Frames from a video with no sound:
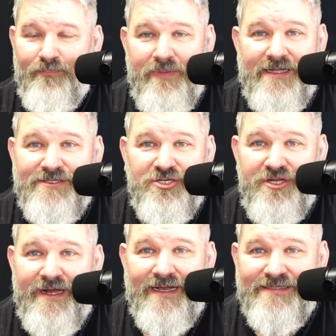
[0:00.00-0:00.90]
beats the
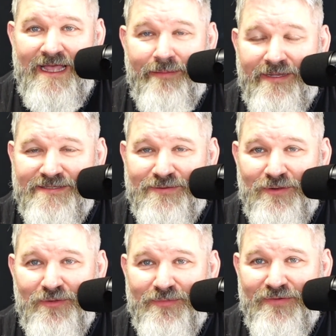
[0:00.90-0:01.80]
shit out of zombies
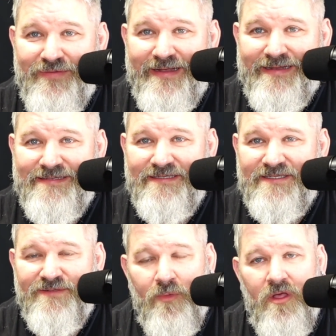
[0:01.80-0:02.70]
through a whole movie. And this is a
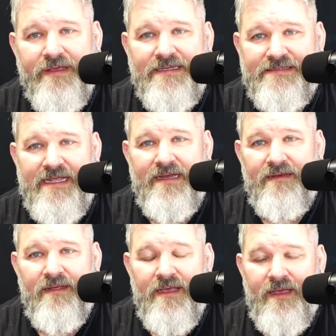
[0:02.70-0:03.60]
small
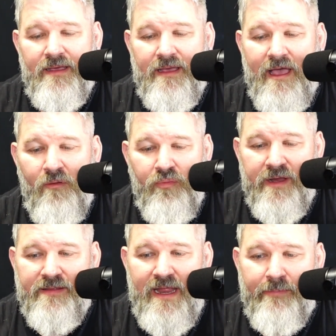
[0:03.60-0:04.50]
contained
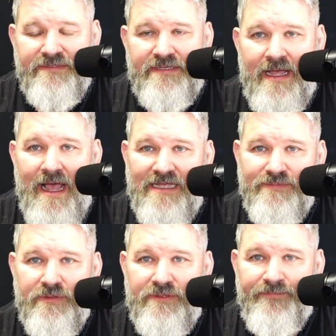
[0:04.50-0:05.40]
outbreak that happens in a
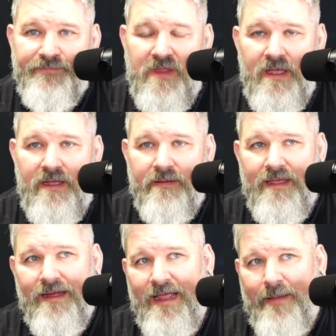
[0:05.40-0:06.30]
hospital.
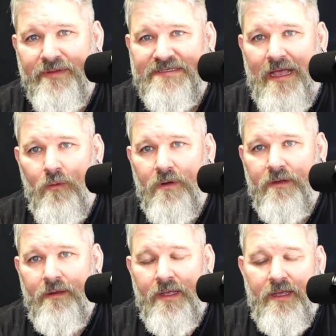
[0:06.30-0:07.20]
Kind of happens outward,